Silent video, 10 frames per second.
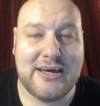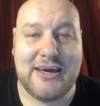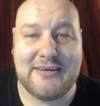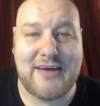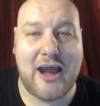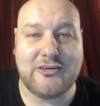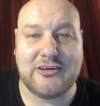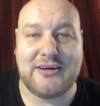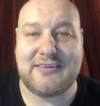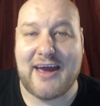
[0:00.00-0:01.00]
He's
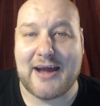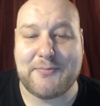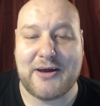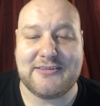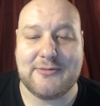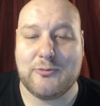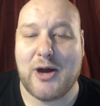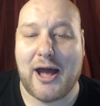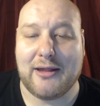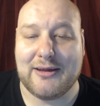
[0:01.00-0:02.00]
actually attacked by some
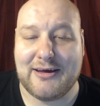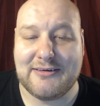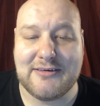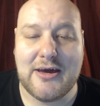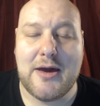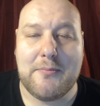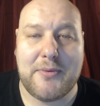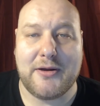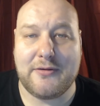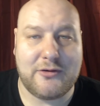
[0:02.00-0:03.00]
wildlings,
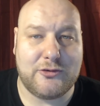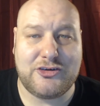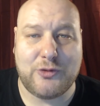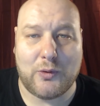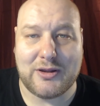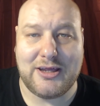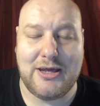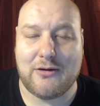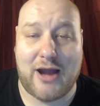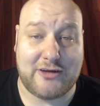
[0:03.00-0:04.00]
but
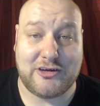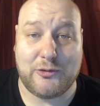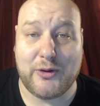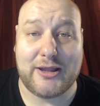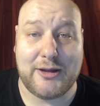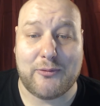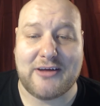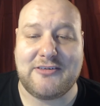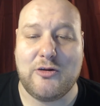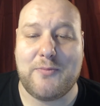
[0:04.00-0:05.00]
quickly
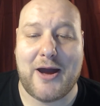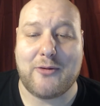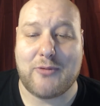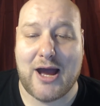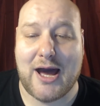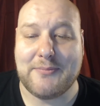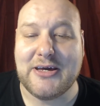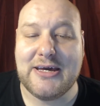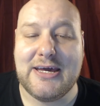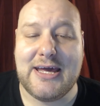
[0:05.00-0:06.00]
rescued by Rob
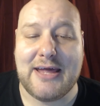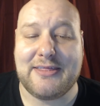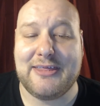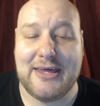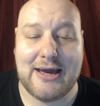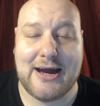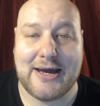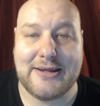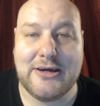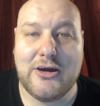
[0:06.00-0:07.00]
and
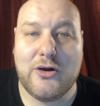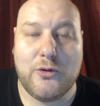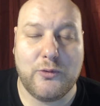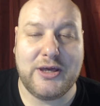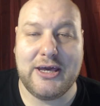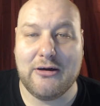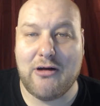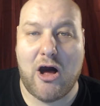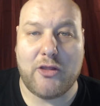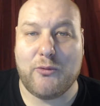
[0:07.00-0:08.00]
Theon, who kill
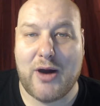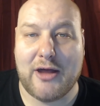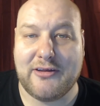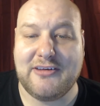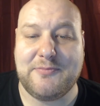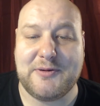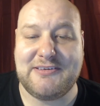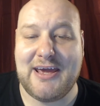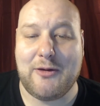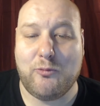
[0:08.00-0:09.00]
all the wildlings but
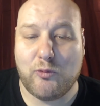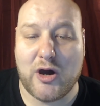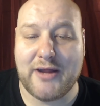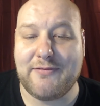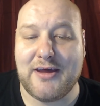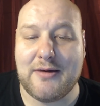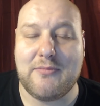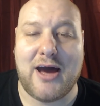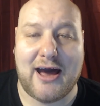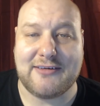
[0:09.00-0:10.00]
take one of
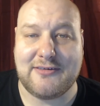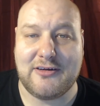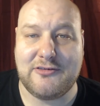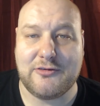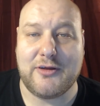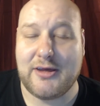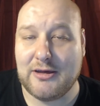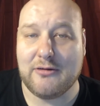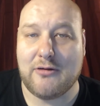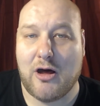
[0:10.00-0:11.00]
them hostage, so they
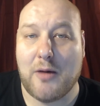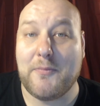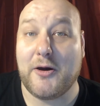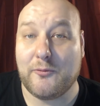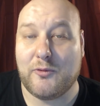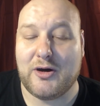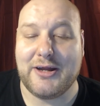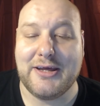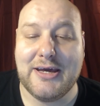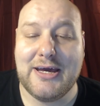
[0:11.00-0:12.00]
kill all but
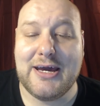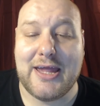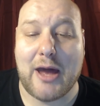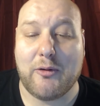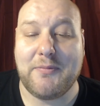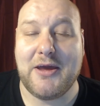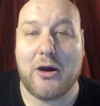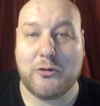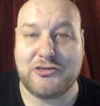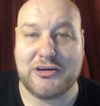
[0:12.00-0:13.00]
one, and that would be
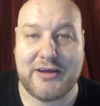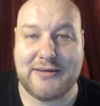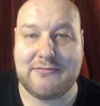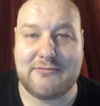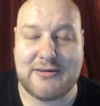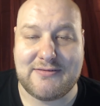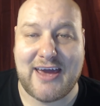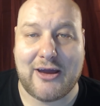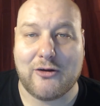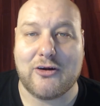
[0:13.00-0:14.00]
Osha. They
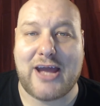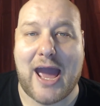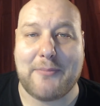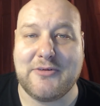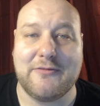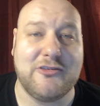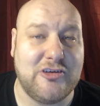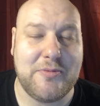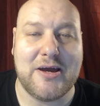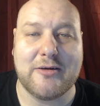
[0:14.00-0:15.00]
take her captive, and
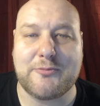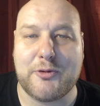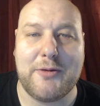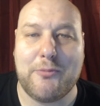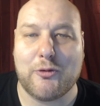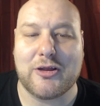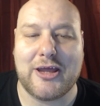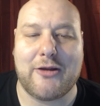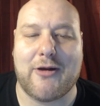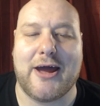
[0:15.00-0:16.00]
she becomes pretty important
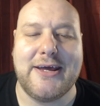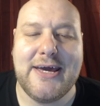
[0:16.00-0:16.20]
later on.